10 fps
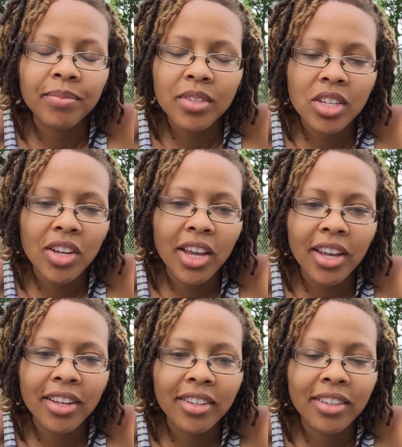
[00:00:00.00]
So yeah,
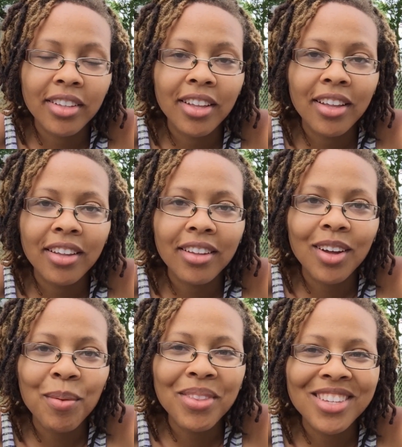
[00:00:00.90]
I
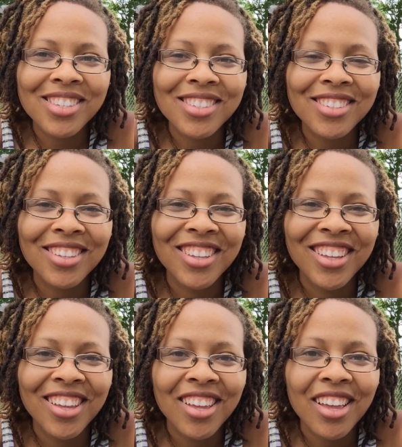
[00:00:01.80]
hope this
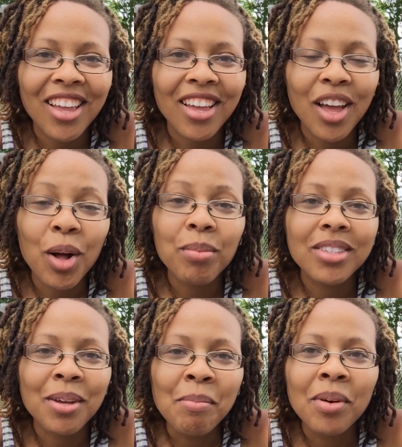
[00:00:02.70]
helped
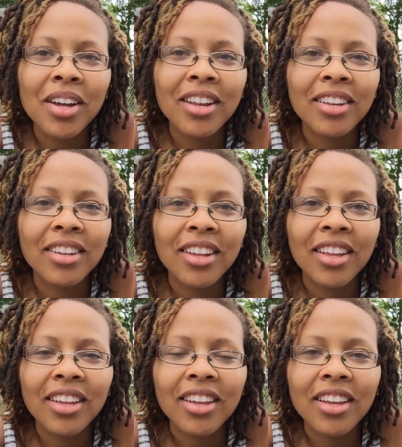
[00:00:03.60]
someone,
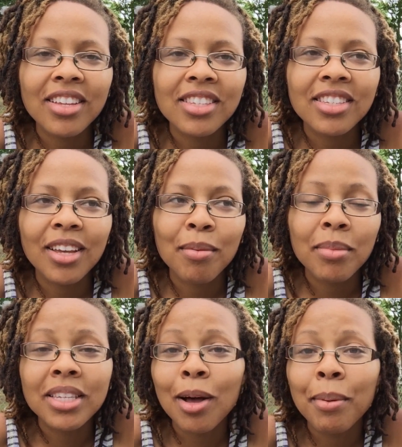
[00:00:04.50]
because
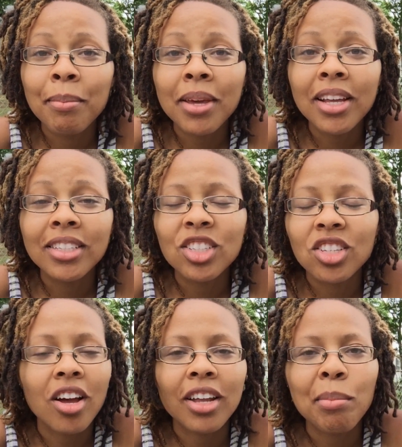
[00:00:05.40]
it's helping me just
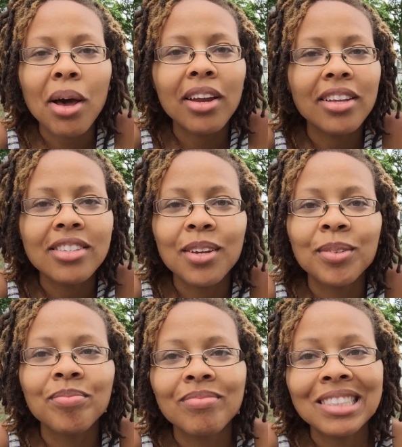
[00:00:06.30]
talking about it. So
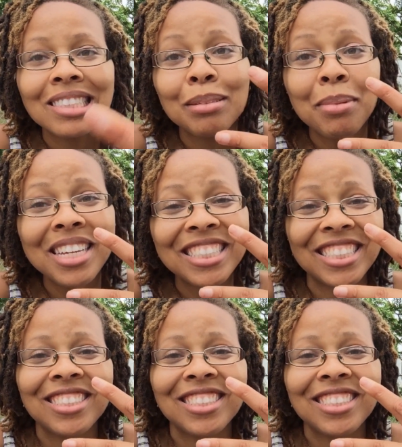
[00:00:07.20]
peace.